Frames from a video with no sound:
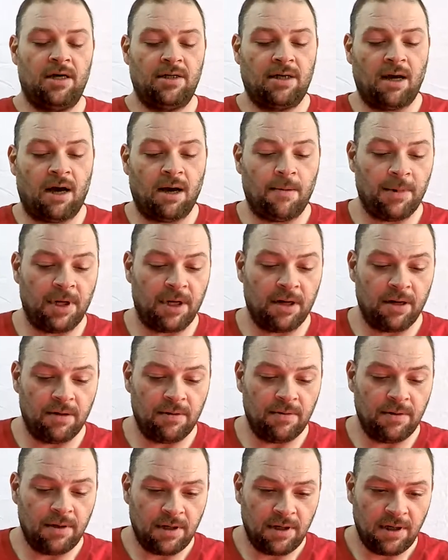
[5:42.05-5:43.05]

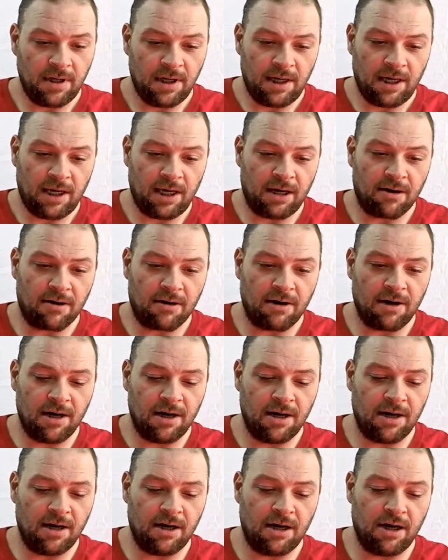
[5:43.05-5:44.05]
Domino here,
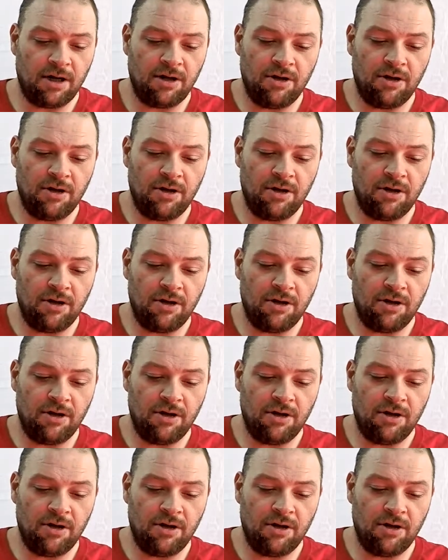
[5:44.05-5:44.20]
a